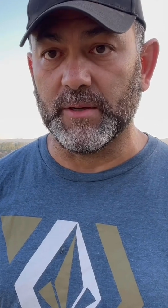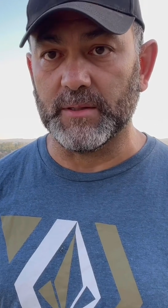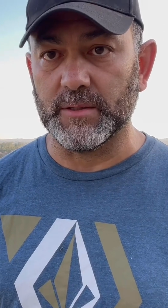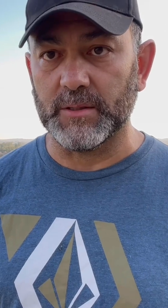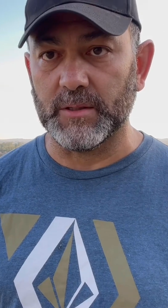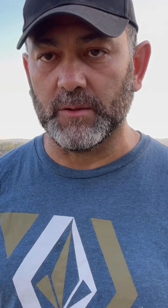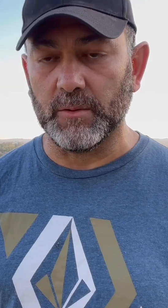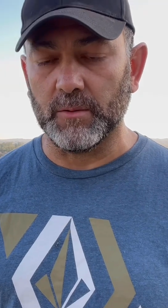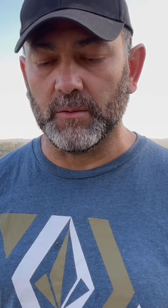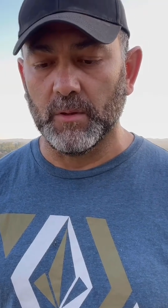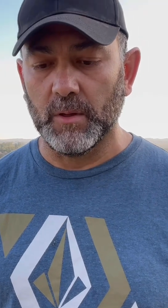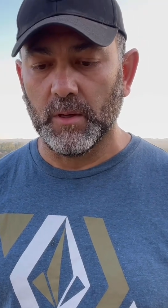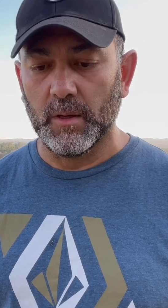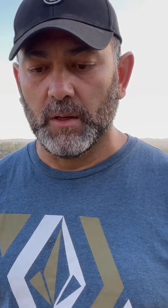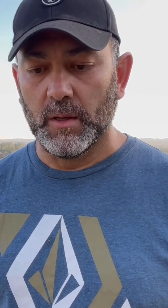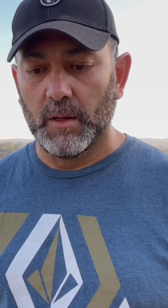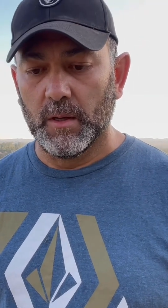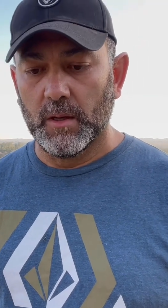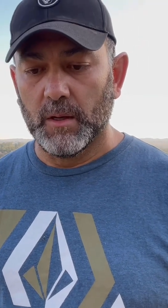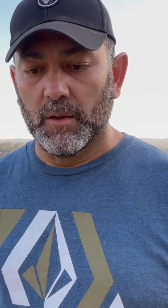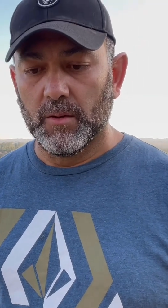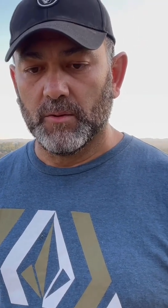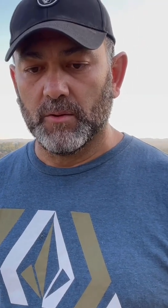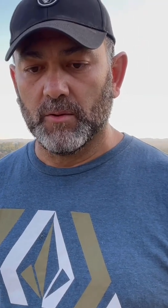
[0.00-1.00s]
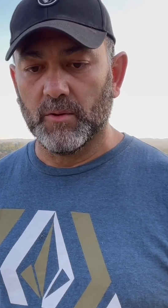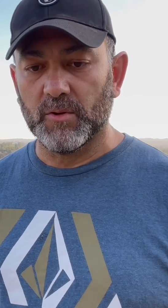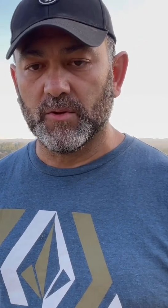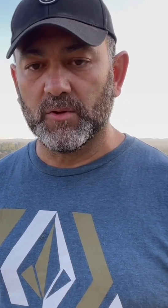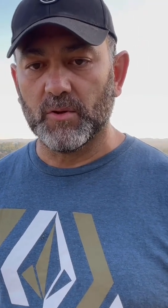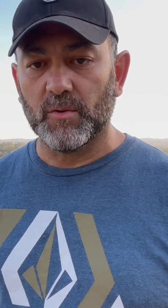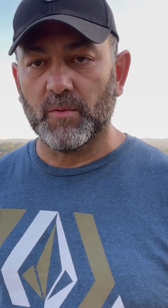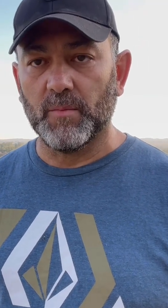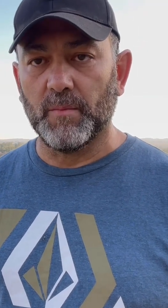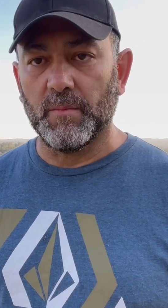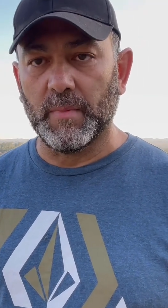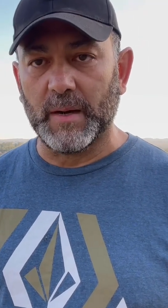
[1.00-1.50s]
So those
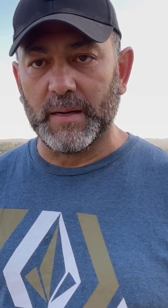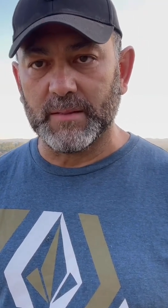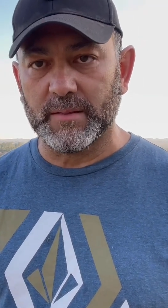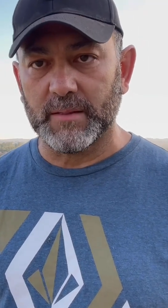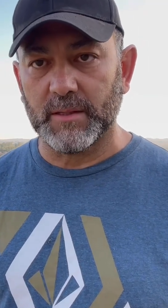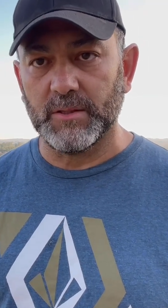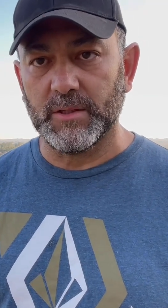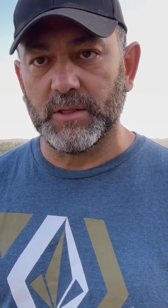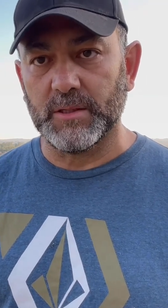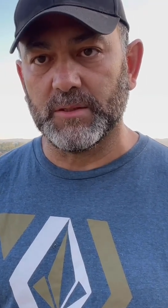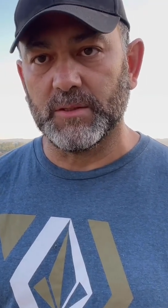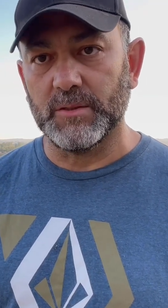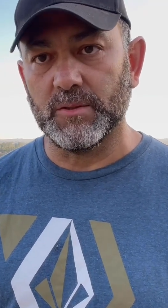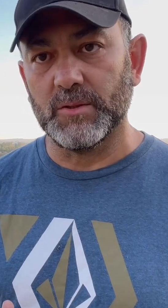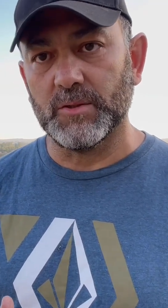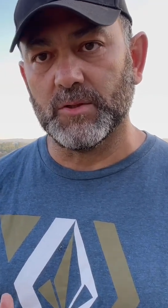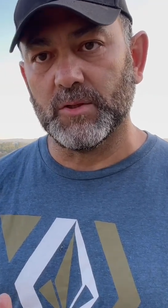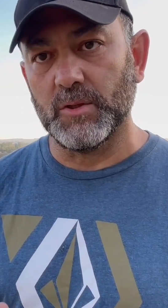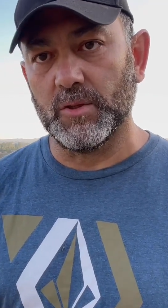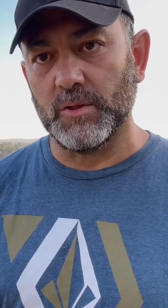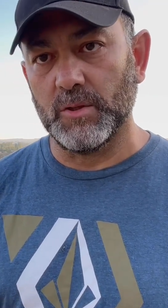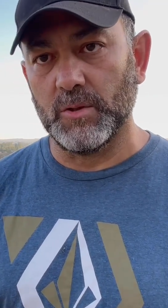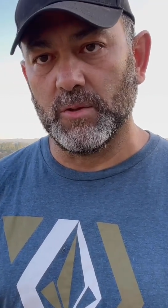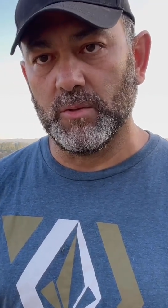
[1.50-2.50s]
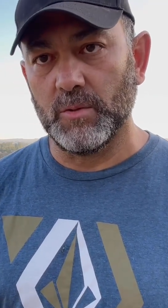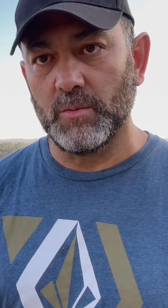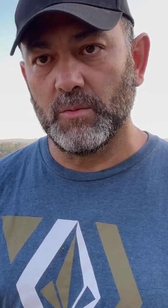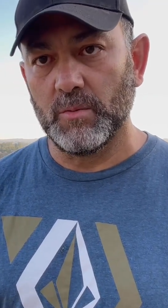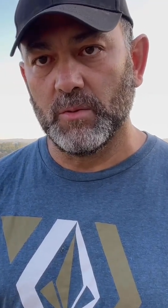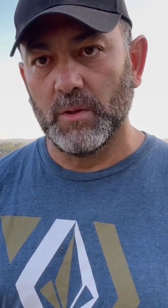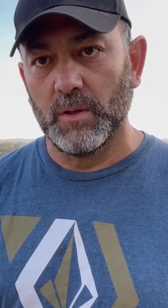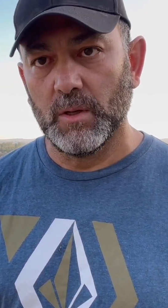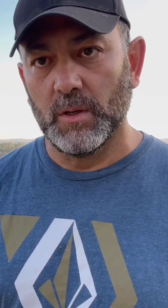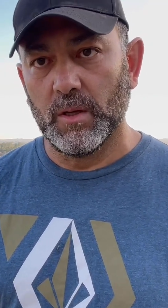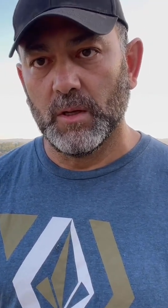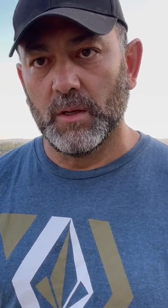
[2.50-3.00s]
are my suggestions to you
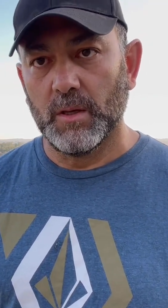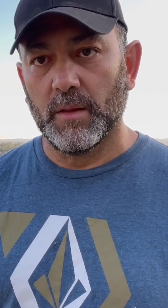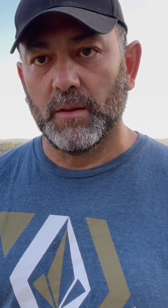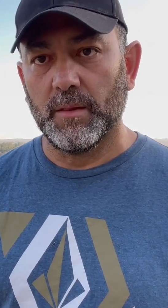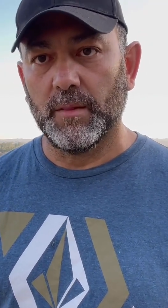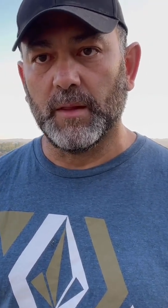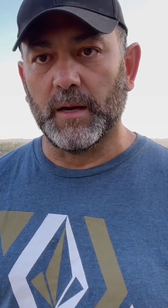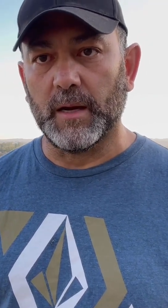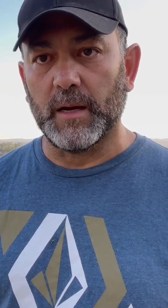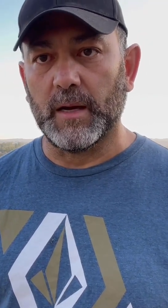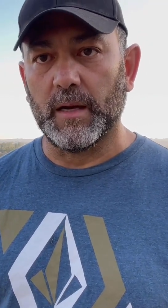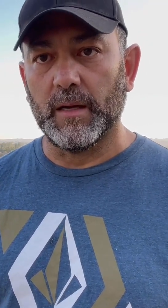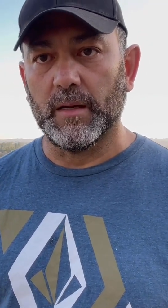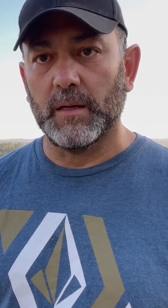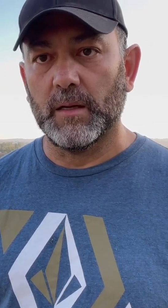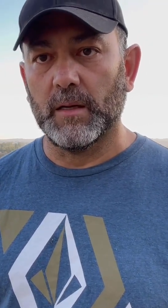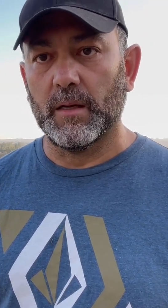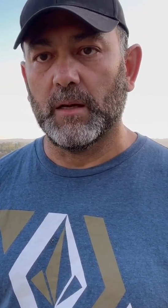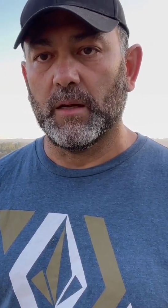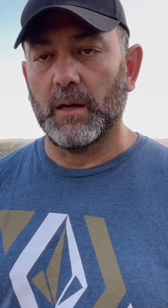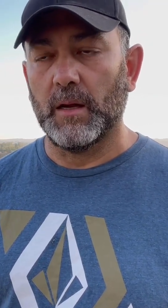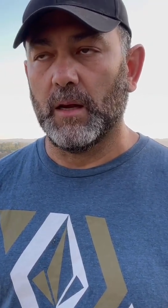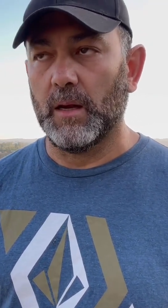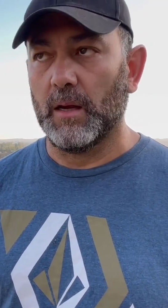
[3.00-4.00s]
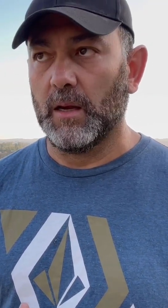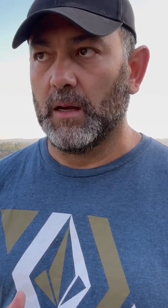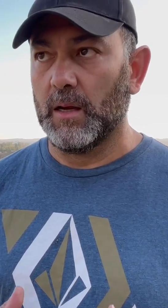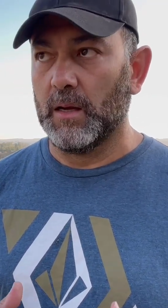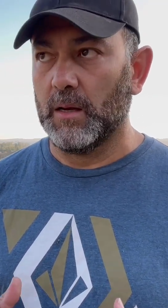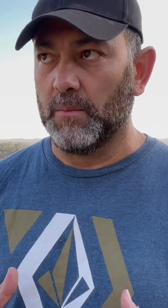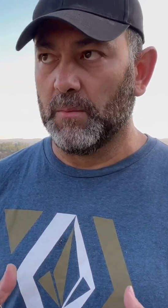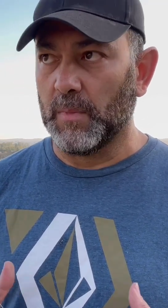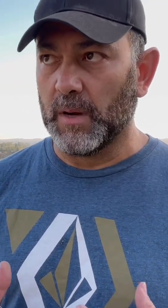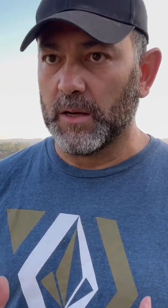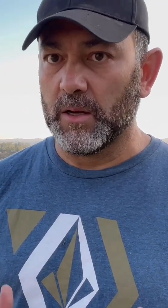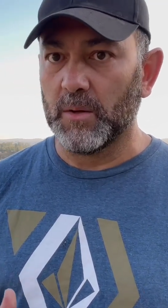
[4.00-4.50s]
that,
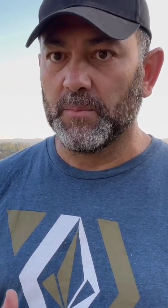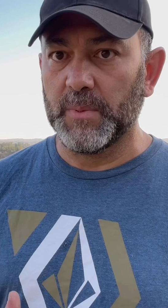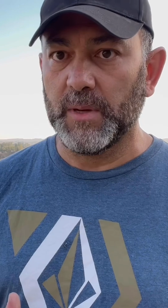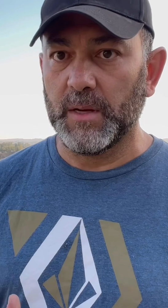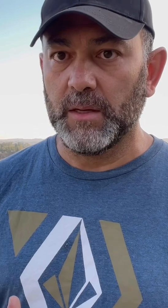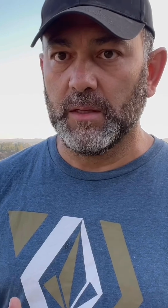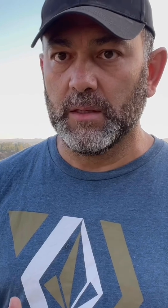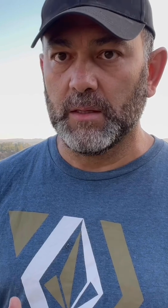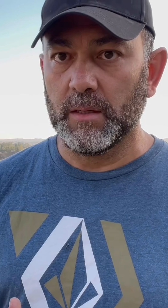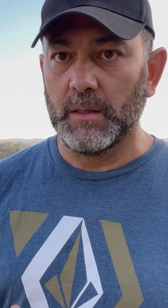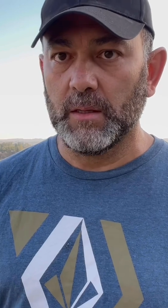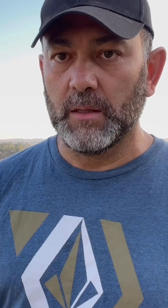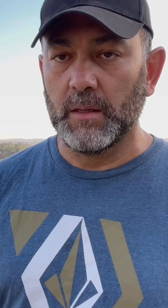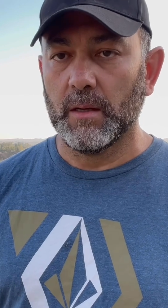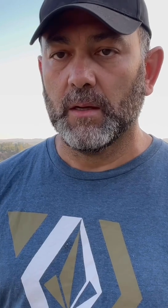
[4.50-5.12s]
in my opinion,